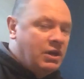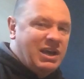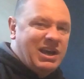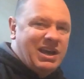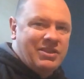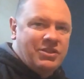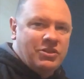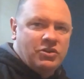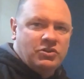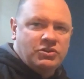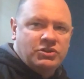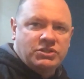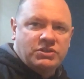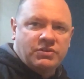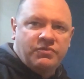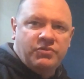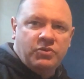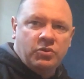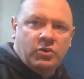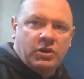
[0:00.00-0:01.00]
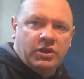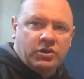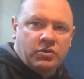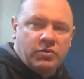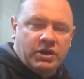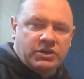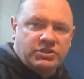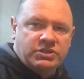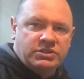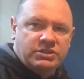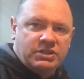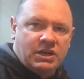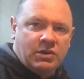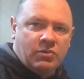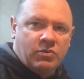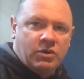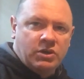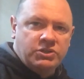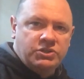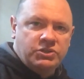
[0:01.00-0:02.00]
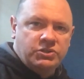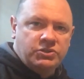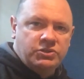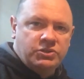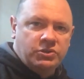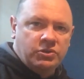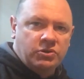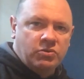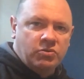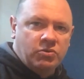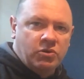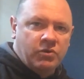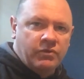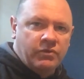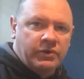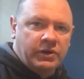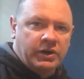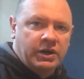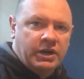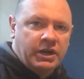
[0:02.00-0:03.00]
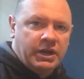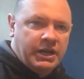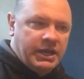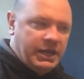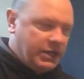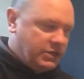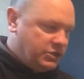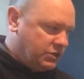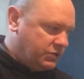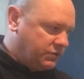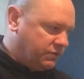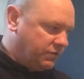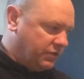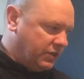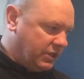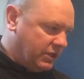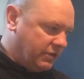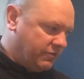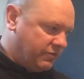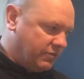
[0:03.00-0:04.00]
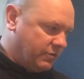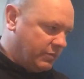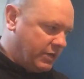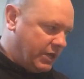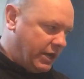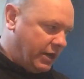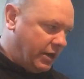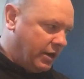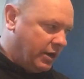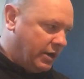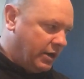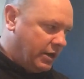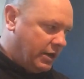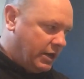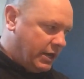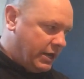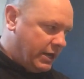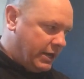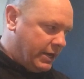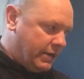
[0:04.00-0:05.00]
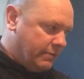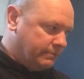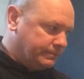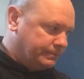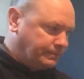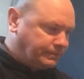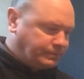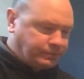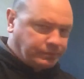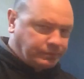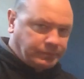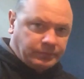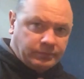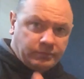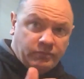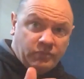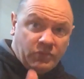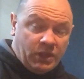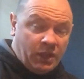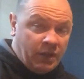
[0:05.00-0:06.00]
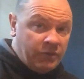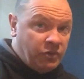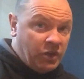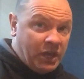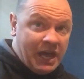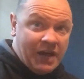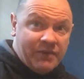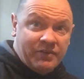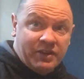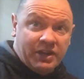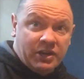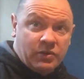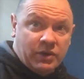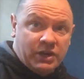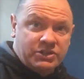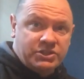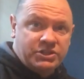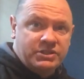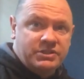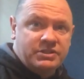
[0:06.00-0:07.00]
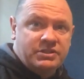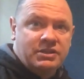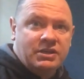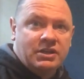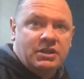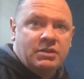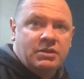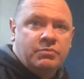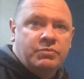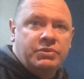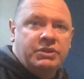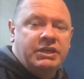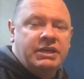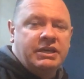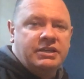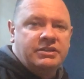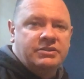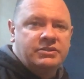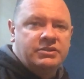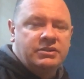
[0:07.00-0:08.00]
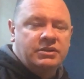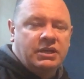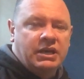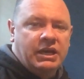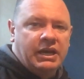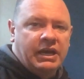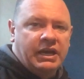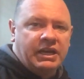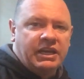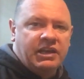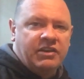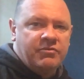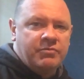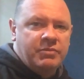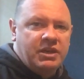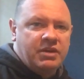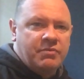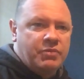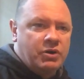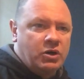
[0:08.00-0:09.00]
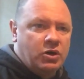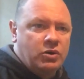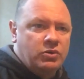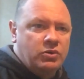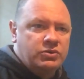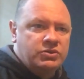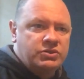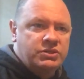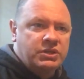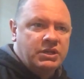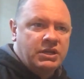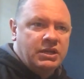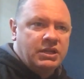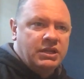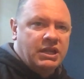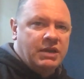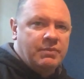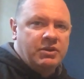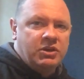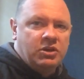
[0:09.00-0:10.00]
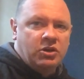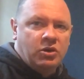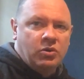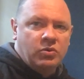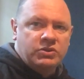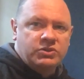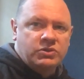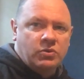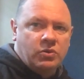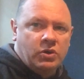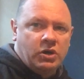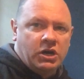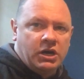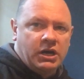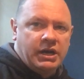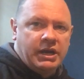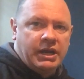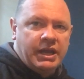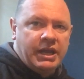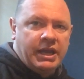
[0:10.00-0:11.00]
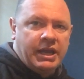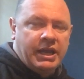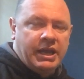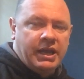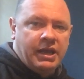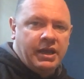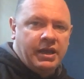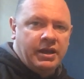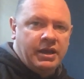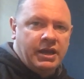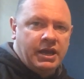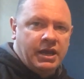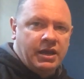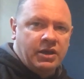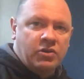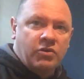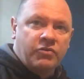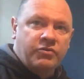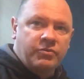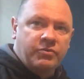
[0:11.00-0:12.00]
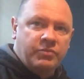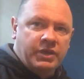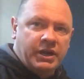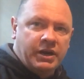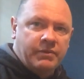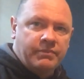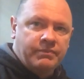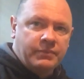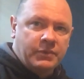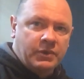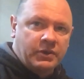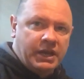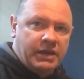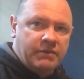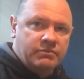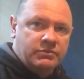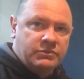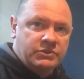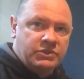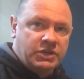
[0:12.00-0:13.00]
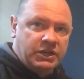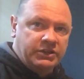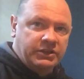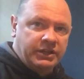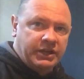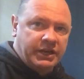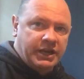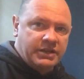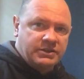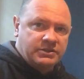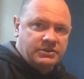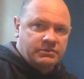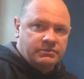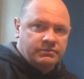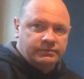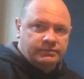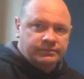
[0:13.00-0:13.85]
And then there's just a few other questions that I want you to go over and just fill in from there. If you have any questions, please give me a post. Let me know what's going on and go from there. Okay, talk to you later, guys.